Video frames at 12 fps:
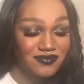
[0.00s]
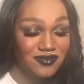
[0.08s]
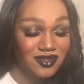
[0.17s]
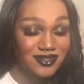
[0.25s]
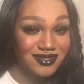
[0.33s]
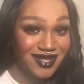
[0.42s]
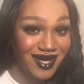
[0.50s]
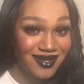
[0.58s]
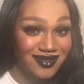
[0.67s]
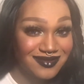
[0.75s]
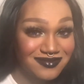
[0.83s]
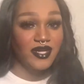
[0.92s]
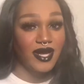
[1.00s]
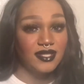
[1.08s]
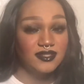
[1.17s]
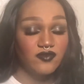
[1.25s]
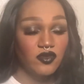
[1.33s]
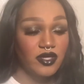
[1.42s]
there's that. As
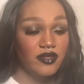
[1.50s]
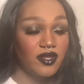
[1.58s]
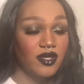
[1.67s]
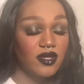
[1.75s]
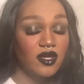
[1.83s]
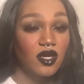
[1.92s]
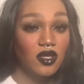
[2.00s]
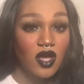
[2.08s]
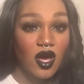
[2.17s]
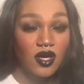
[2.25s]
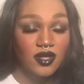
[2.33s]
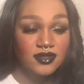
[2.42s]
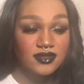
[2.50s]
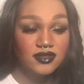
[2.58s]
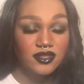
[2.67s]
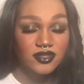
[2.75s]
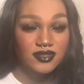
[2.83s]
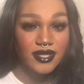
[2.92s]
for the gloss,
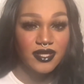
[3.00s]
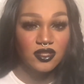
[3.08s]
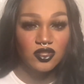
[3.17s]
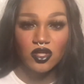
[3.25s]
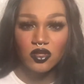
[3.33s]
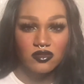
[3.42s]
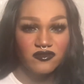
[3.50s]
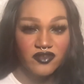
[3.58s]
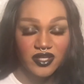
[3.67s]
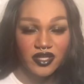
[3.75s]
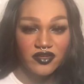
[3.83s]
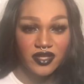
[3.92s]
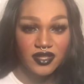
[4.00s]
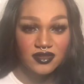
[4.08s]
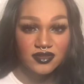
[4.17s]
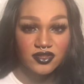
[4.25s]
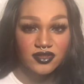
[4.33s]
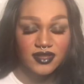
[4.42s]
there's like no
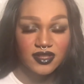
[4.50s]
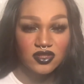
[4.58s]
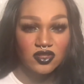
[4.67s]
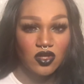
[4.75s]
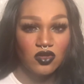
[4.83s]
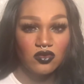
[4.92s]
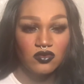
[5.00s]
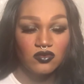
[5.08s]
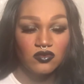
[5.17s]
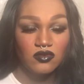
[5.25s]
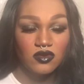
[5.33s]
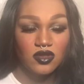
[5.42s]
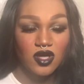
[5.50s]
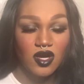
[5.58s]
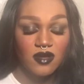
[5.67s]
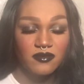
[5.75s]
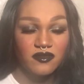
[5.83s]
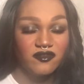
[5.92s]
fragrance, there's like no
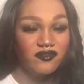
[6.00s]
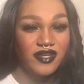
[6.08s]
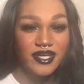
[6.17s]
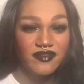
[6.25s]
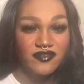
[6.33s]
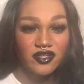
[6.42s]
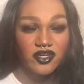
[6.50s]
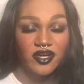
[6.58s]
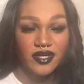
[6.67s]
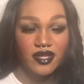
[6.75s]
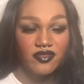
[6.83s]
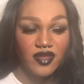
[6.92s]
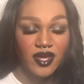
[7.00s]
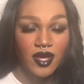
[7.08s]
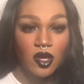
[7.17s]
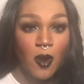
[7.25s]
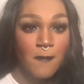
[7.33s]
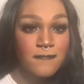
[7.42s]
flavor or
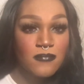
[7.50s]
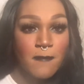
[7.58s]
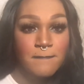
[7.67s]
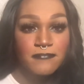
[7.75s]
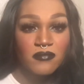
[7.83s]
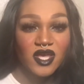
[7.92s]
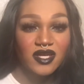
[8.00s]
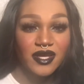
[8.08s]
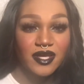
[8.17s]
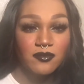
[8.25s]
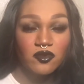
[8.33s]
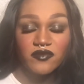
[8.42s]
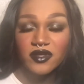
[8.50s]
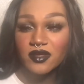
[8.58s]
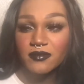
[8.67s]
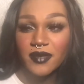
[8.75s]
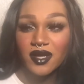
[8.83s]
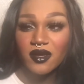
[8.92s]
anything. I'm like
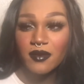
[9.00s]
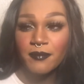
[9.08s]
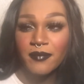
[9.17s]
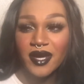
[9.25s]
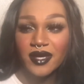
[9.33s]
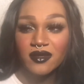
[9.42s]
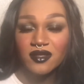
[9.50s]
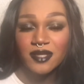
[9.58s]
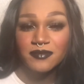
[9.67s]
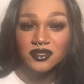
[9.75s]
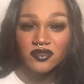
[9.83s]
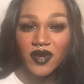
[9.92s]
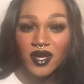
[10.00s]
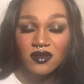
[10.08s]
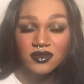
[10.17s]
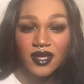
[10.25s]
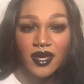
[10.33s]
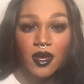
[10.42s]
moving my lips
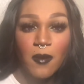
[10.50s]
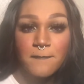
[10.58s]
around, like